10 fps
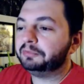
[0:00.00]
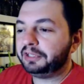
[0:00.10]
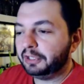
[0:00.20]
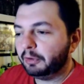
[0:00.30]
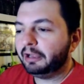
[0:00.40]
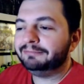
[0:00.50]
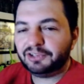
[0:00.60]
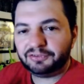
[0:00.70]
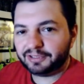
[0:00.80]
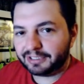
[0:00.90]
I was like, you know
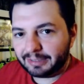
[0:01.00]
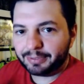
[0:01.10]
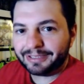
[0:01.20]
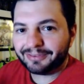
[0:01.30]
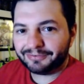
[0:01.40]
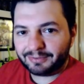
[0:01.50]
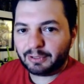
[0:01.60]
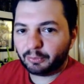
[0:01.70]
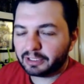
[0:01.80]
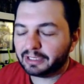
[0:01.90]
what, just to complete the
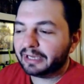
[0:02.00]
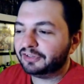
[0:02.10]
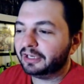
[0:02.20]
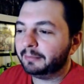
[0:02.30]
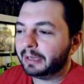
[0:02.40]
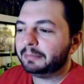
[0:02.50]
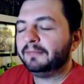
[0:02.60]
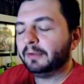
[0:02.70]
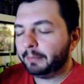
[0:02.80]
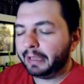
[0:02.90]
symbiote collection and
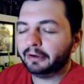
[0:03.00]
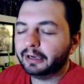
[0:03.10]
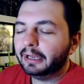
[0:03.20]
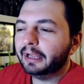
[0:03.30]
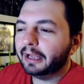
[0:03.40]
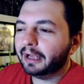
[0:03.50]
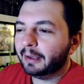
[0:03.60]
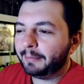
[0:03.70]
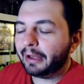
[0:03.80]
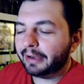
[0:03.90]
make me feel better
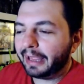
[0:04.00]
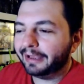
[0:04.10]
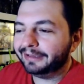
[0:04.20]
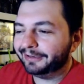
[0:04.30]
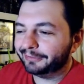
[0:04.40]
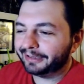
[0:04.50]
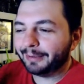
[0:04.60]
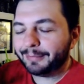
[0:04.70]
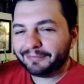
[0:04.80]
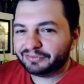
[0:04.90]
uh, about how you know,
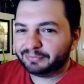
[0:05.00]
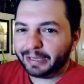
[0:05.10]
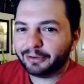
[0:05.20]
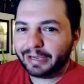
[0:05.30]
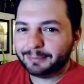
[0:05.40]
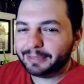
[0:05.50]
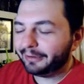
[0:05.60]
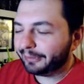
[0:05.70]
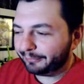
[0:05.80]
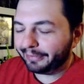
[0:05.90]
like I'm gonna have a Spider Ham
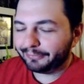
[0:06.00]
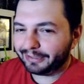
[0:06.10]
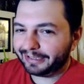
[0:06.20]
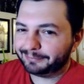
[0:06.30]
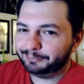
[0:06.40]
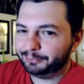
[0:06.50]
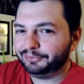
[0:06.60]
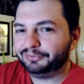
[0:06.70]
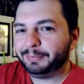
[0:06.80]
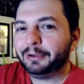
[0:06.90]
later. I'd rather like
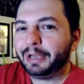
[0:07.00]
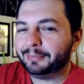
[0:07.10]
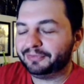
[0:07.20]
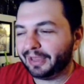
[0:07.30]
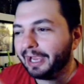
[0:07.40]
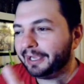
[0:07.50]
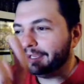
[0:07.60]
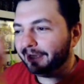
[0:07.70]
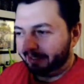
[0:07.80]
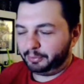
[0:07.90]
push Spider Ham
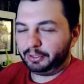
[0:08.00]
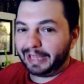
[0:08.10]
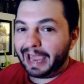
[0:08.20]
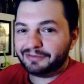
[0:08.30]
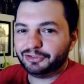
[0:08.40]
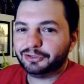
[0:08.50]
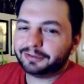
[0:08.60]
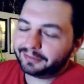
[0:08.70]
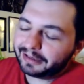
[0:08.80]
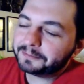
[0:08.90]
aside and put
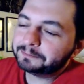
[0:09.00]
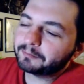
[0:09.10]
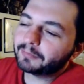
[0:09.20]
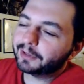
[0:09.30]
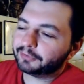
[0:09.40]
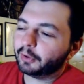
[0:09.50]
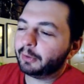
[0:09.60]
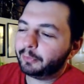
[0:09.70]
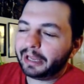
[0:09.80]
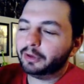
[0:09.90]
Lasher there.
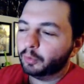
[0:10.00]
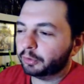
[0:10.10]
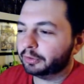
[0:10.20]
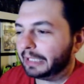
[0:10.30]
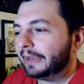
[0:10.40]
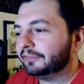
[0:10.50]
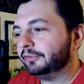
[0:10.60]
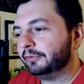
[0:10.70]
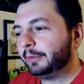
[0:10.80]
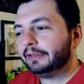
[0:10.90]
So I went ahead and ordered
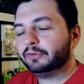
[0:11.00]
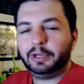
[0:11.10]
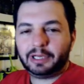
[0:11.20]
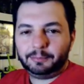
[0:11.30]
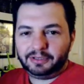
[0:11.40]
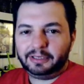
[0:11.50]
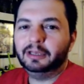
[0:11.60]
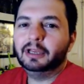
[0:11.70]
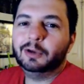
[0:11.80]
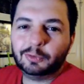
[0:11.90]
Lasher. So when that toy comes
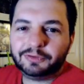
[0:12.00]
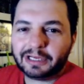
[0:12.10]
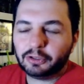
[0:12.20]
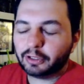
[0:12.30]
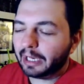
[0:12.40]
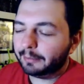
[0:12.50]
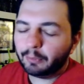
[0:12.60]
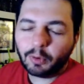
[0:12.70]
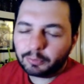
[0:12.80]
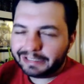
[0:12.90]
in, we'll take a look at
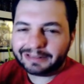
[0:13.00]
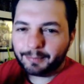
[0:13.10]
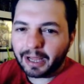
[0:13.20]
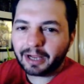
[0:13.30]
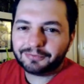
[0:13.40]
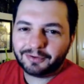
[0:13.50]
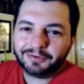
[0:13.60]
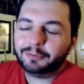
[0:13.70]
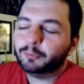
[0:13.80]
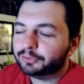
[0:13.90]
them. I won't eat the box
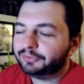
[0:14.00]
of it.